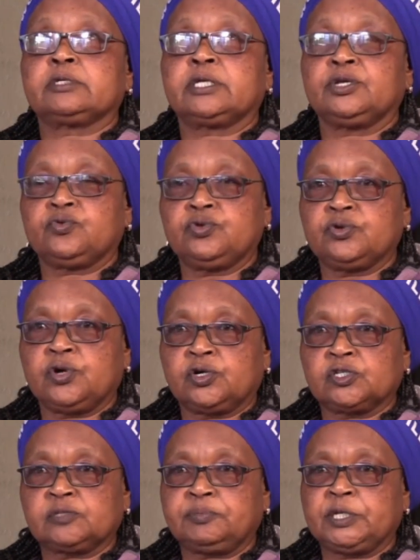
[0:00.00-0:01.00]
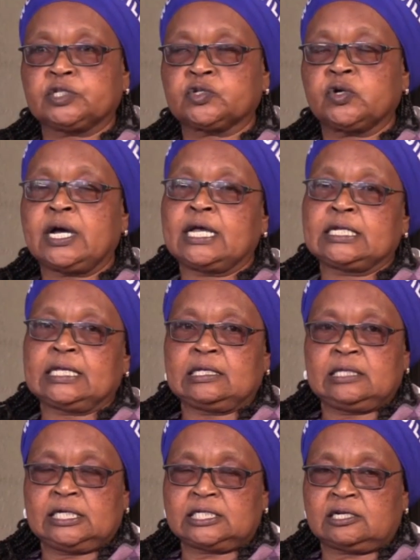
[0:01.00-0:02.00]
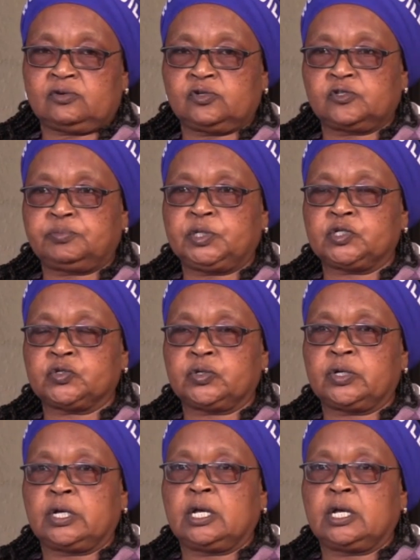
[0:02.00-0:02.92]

Kikuyu Hospital and Kenyatta Hospital.